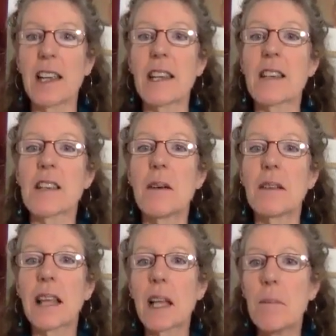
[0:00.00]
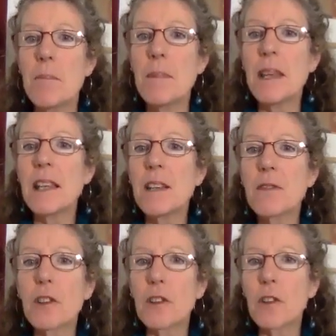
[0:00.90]
It is like a
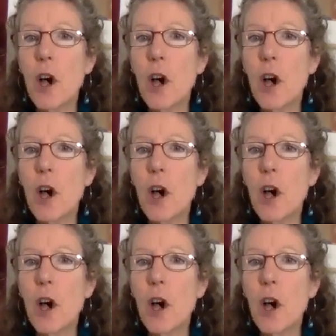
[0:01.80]
medieval